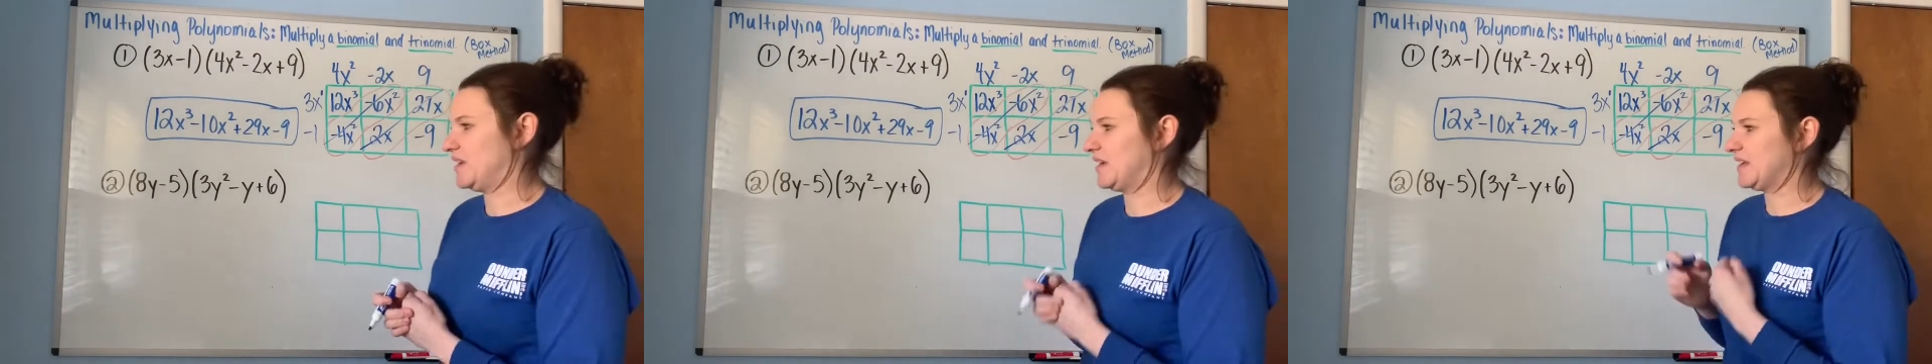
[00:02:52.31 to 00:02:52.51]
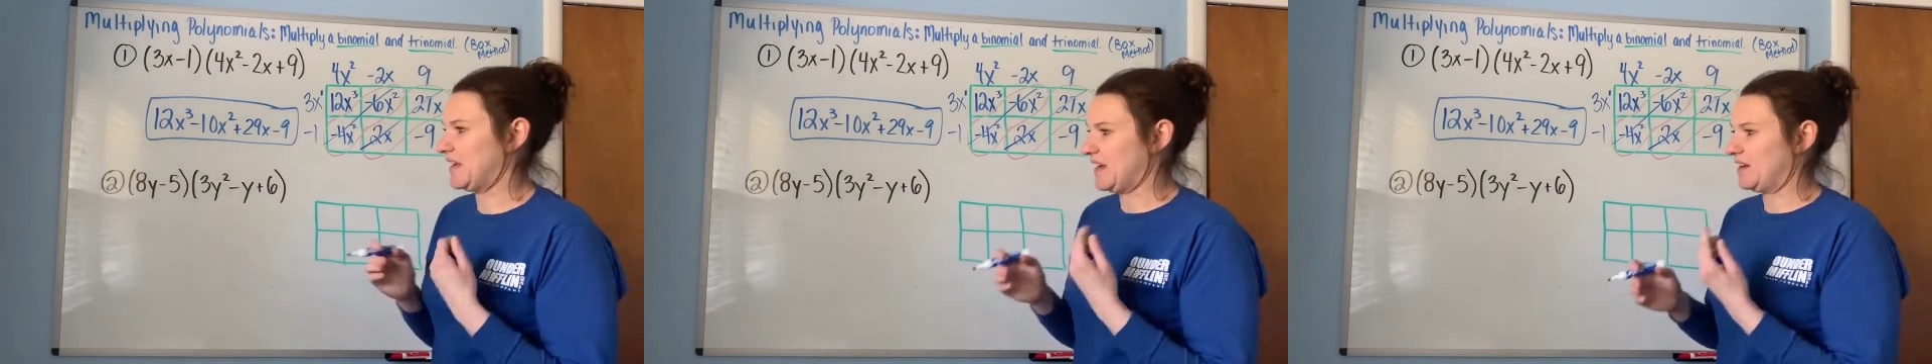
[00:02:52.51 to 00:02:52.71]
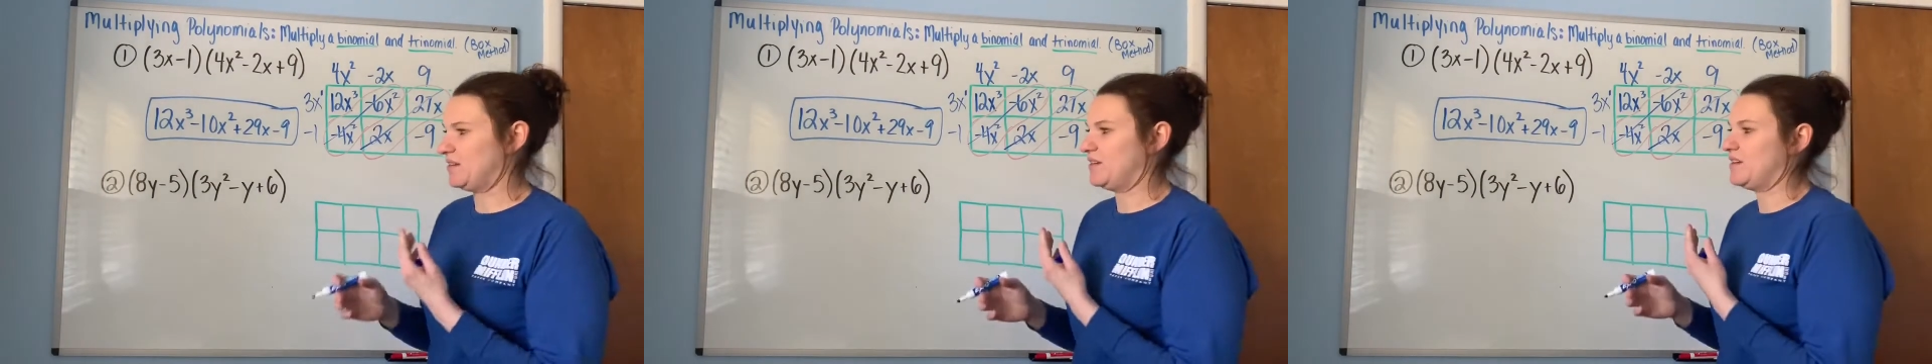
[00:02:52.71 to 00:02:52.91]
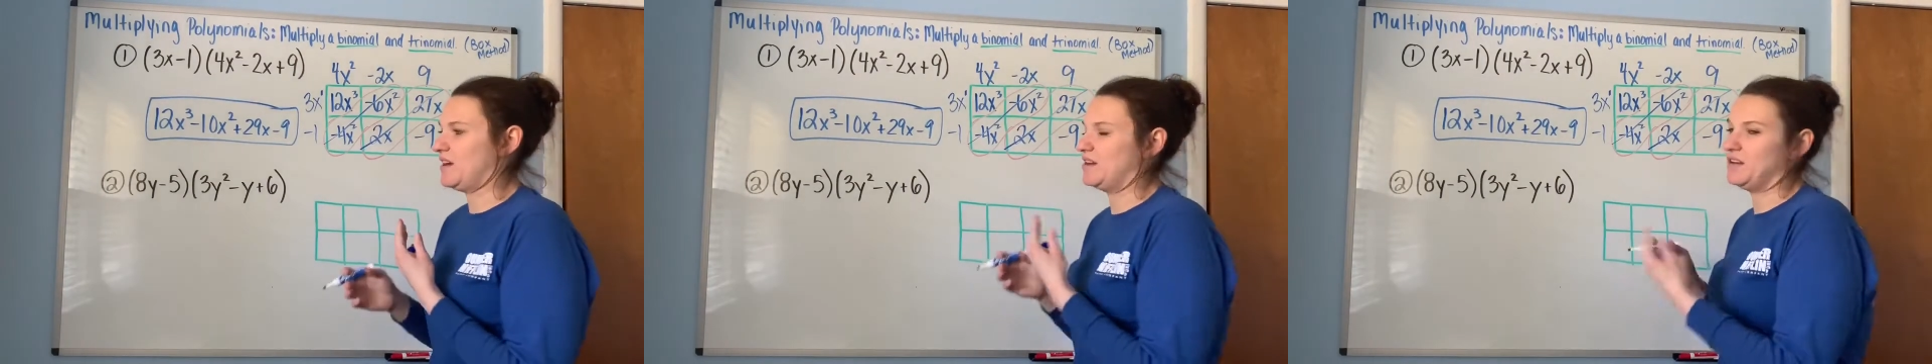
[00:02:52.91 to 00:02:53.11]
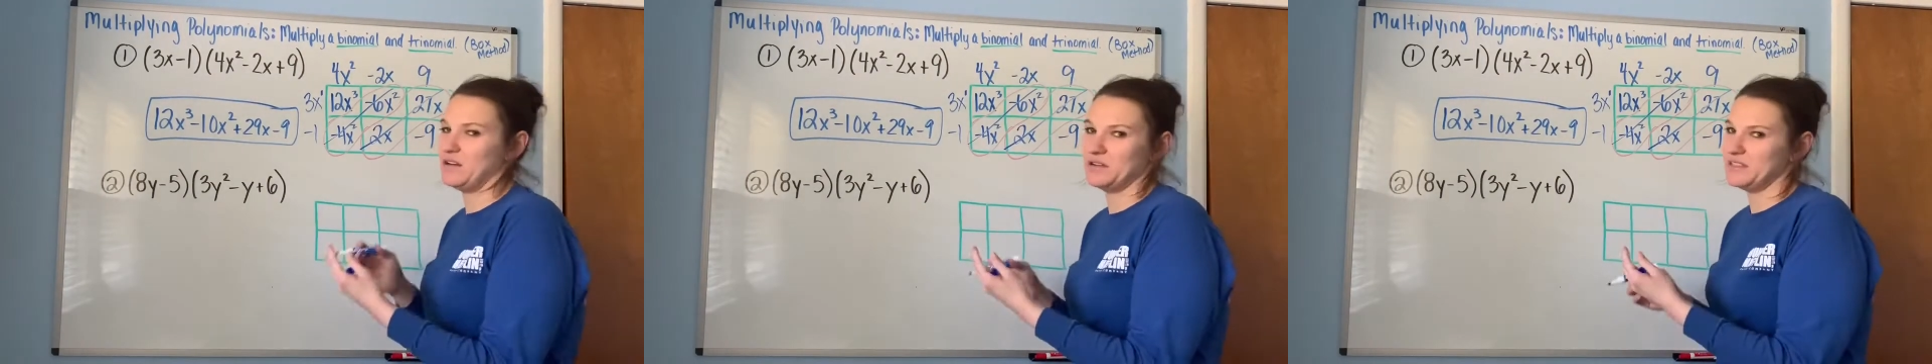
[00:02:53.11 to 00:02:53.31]
Again, I
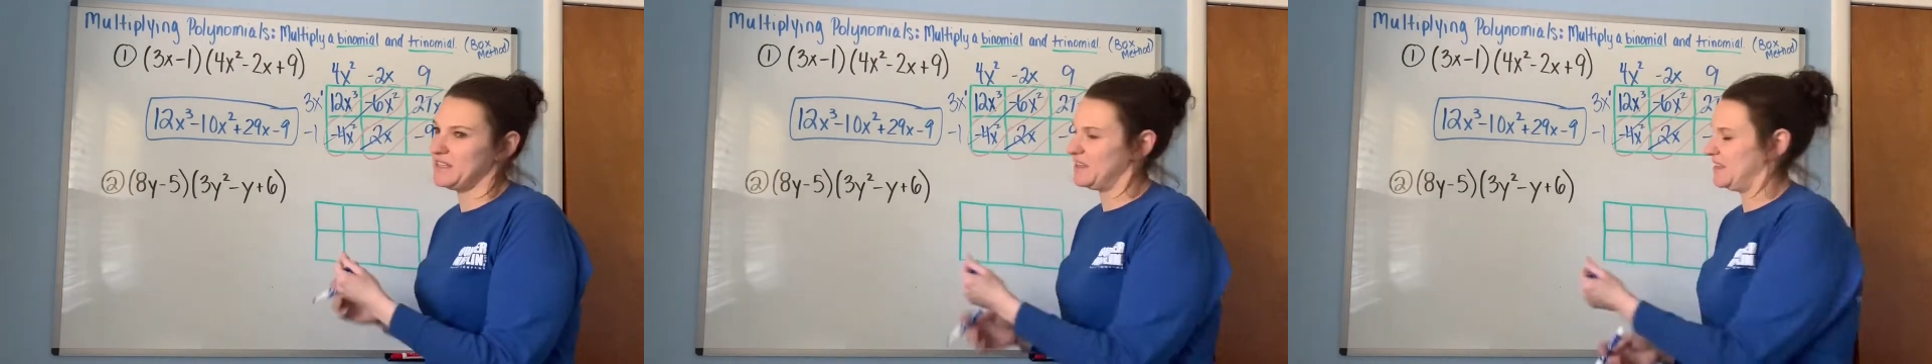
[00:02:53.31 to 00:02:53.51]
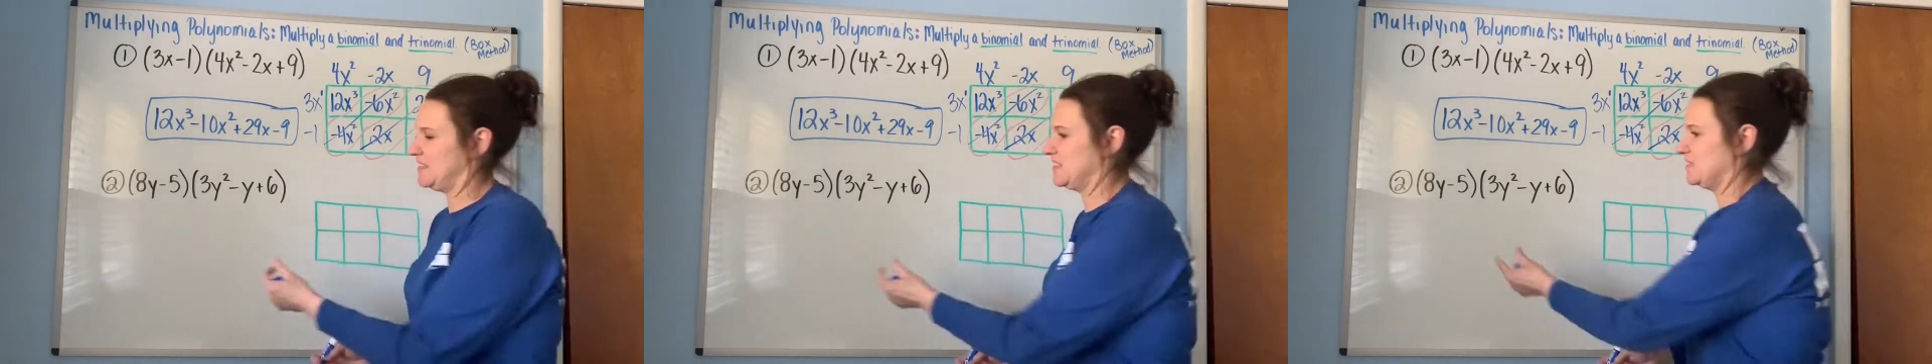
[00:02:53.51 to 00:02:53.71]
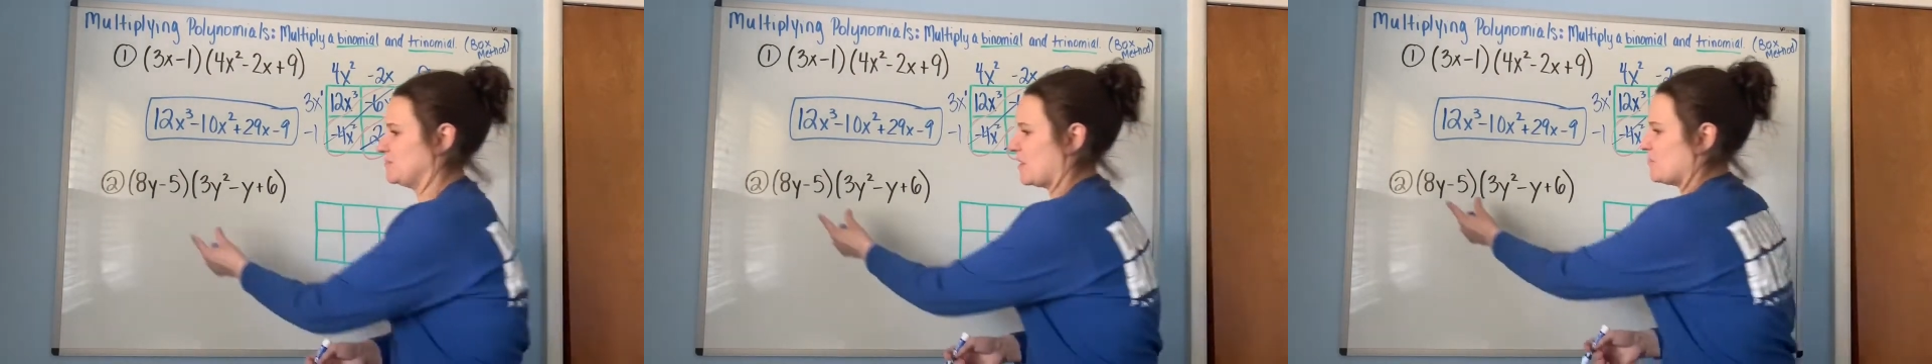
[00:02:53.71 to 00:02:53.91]
noticed that this is my